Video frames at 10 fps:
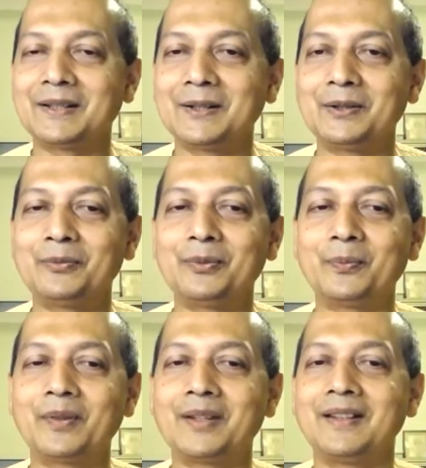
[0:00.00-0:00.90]

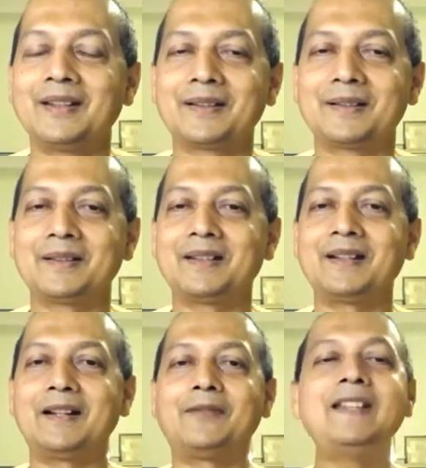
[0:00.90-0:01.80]
There
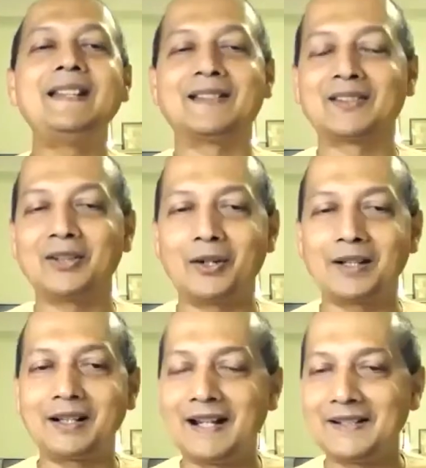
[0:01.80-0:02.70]
are feasts
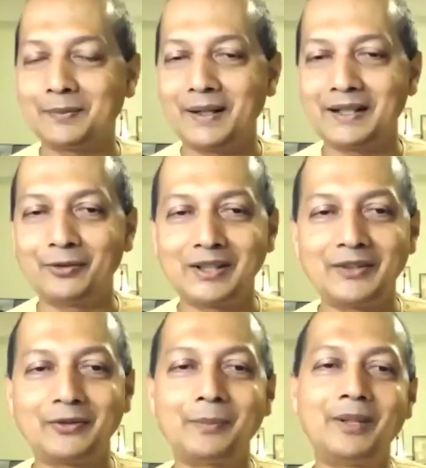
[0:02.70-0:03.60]
organized by
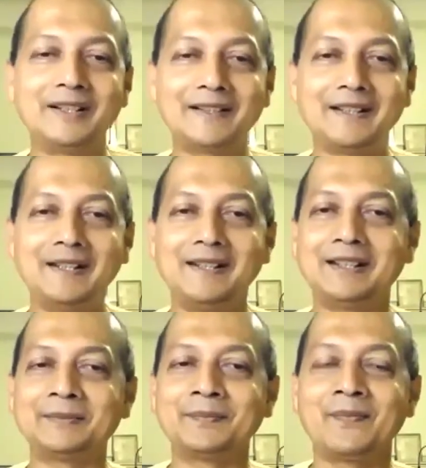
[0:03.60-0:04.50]
devotees for monks in India.